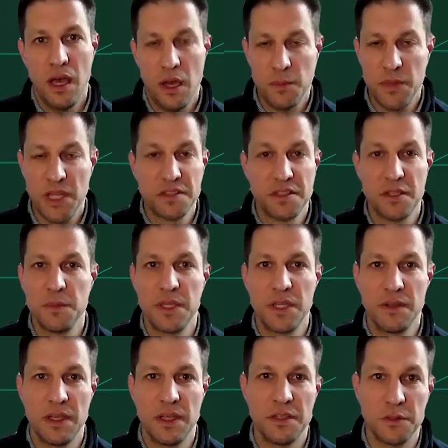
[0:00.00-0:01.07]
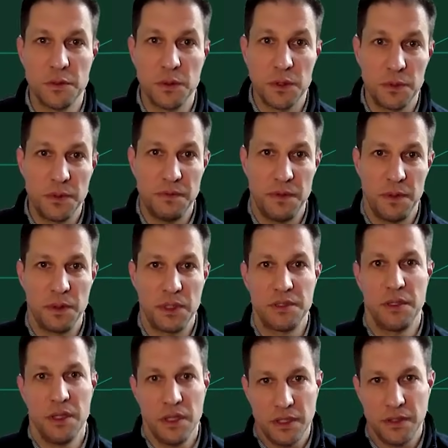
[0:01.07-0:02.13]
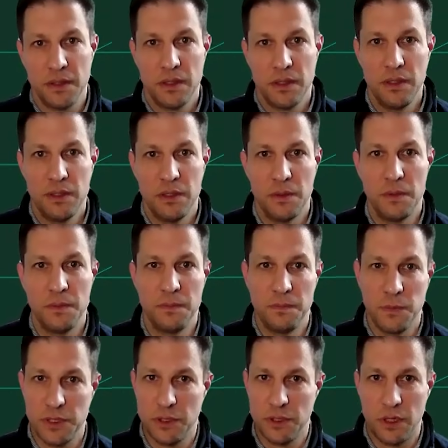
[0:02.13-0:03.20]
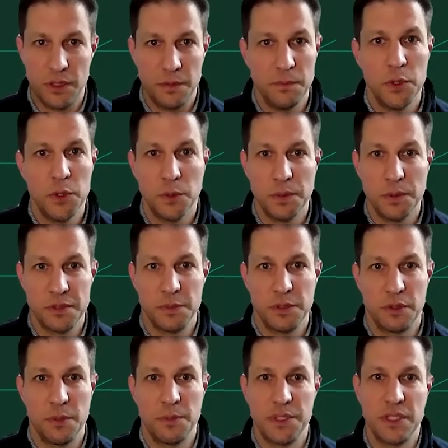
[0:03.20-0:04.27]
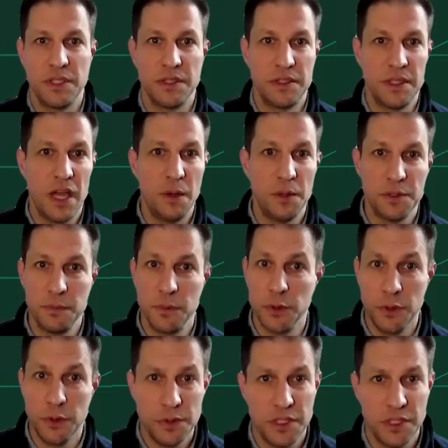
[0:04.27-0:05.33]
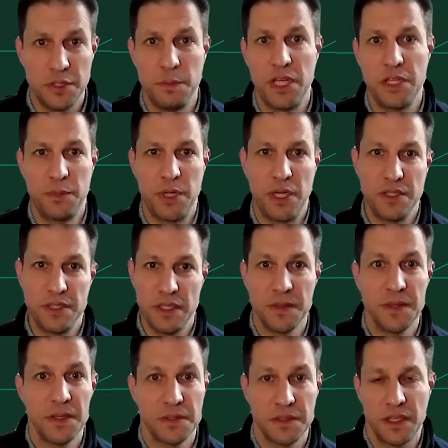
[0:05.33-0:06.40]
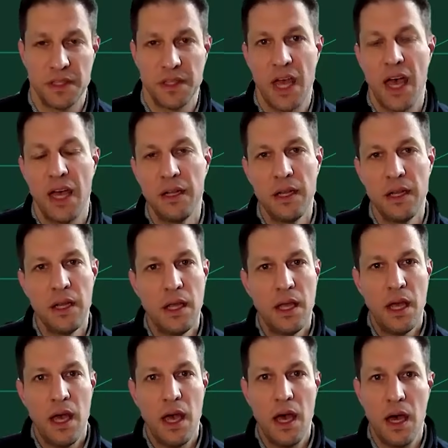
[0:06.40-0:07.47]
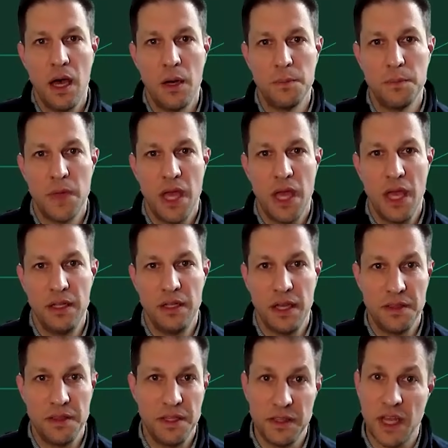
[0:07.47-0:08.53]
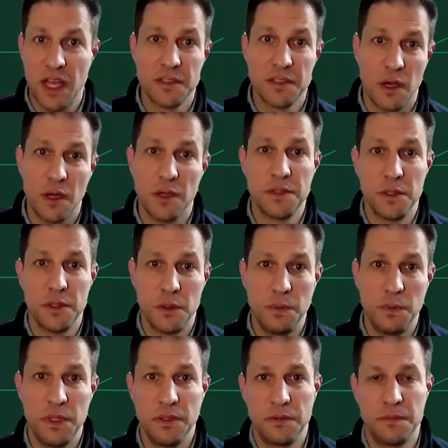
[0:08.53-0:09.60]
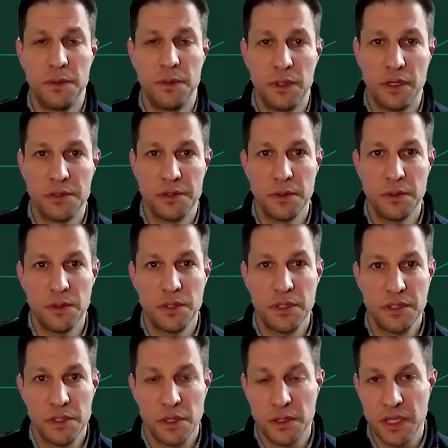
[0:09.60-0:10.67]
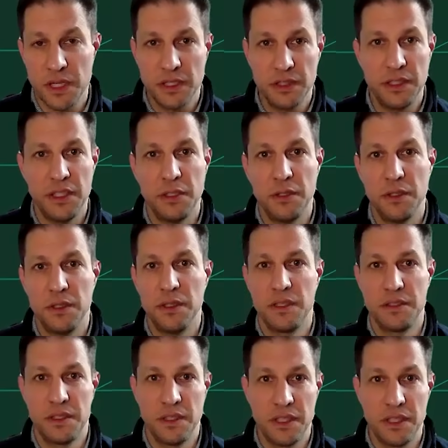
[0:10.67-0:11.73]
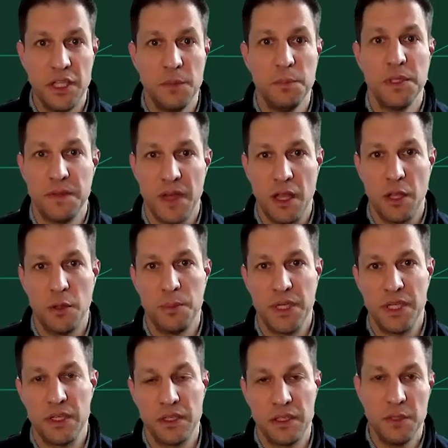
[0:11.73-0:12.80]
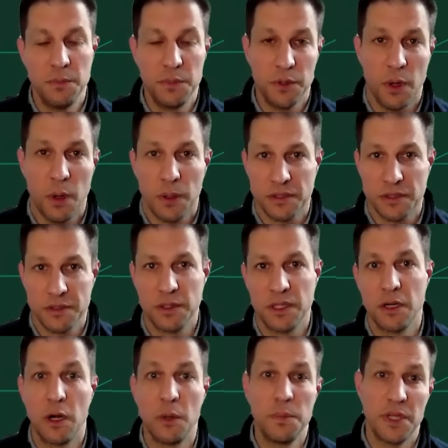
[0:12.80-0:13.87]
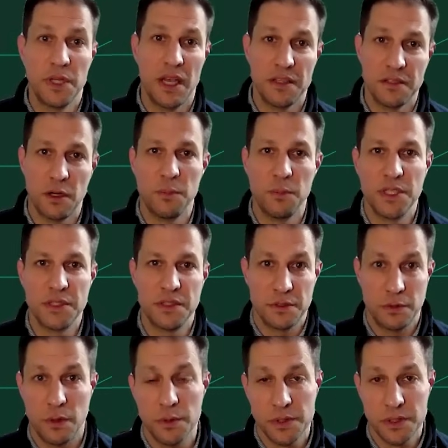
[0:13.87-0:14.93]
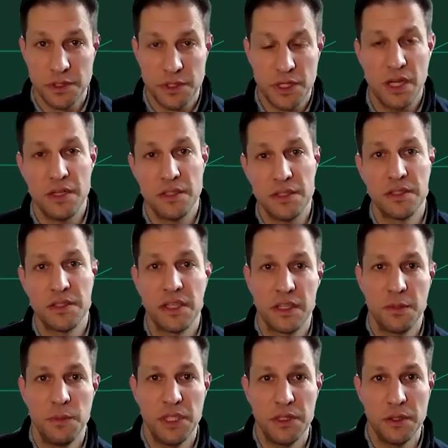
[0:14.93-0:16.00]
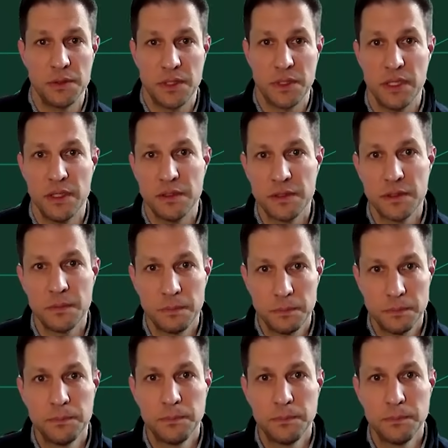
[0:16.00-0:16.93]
And that's something at Zuora we focus on. We started more with subscriptions. Now it's more usage-based pricing, things like that. And I think that's also what we look for in our solutions. Are they a leader that's going to keep developing and keep growing so that as our business grows and changes, they can meet those needs?